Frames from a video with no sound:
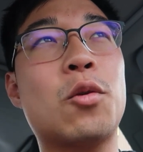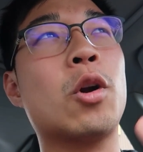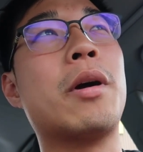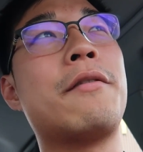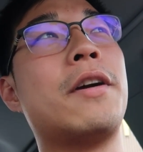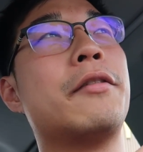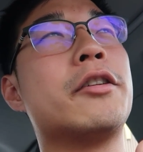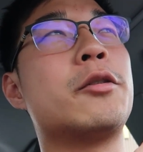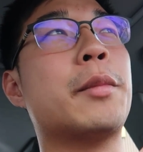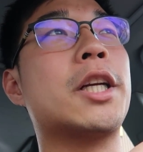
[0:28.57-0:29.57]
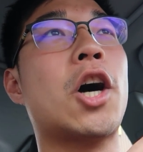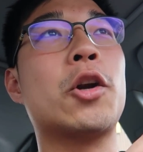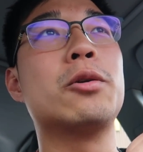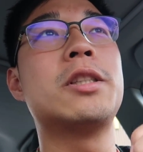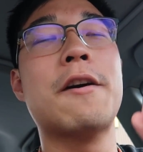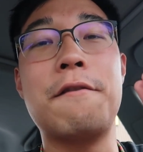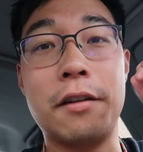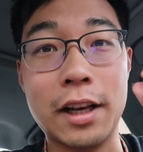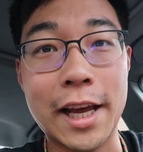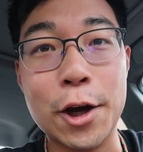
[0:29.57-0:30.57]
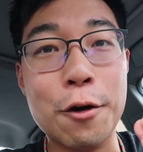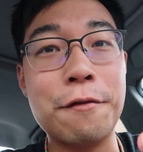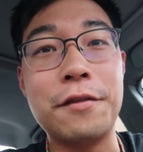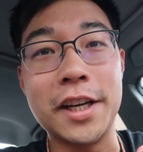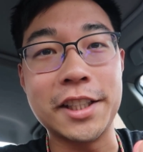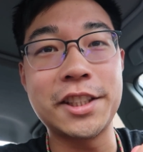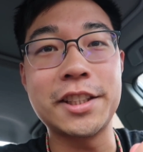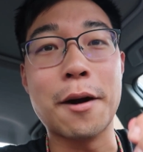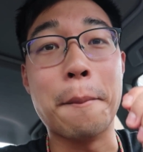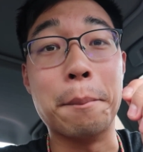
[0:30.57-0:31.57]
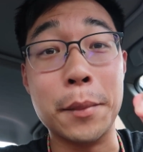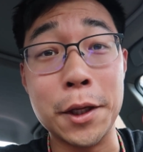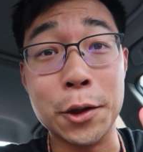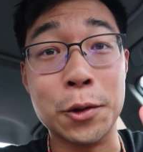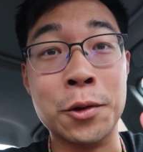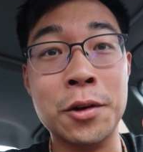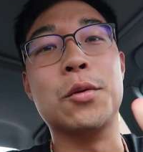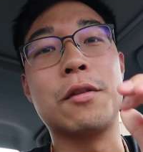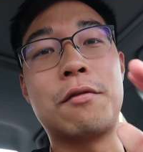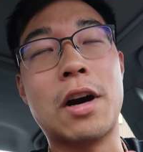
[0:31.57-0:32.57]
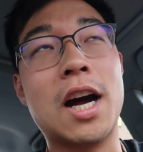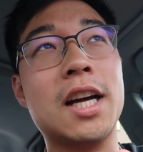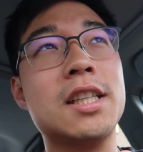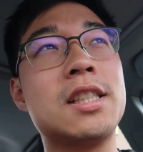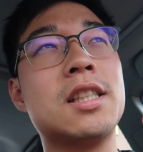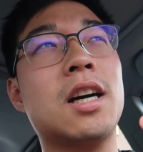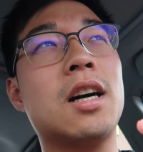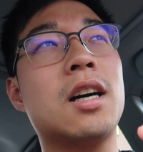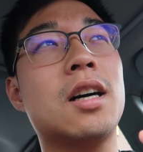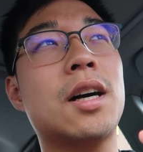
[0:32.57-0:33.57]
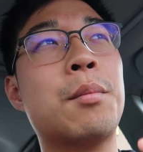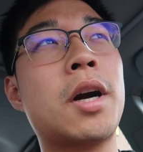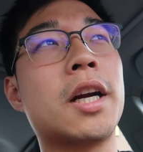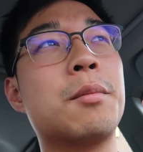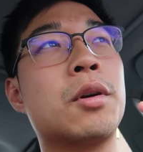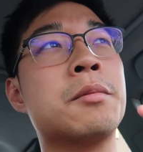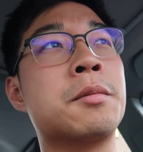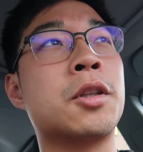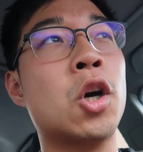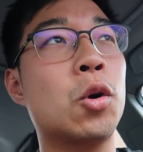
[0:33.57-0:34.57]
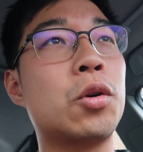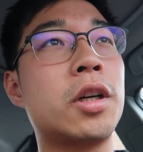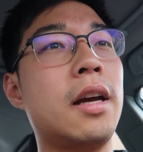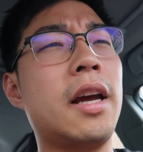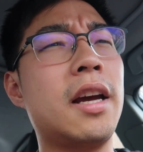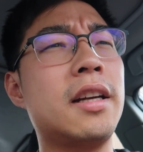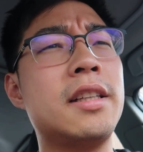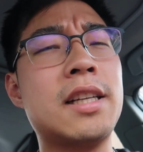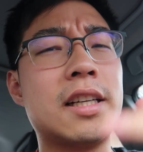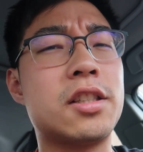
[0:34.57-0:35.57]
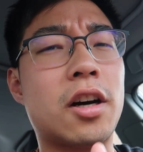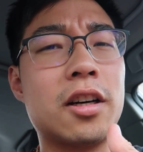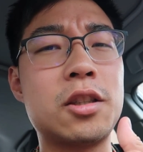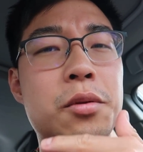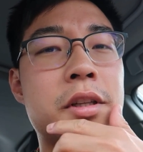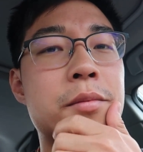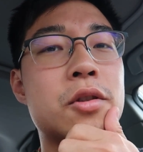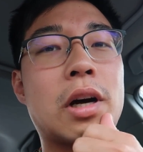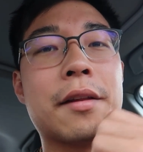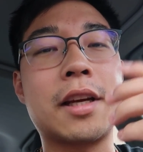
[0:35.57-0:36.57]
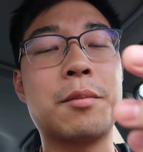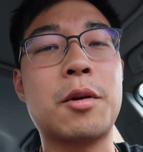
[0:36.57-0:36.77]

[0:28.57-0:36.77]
one of my favorites from McDonald's, Filet-O-Fish meal with fries. I'm probably gonna bring him some Coke. And he said his daughter's with him, so I think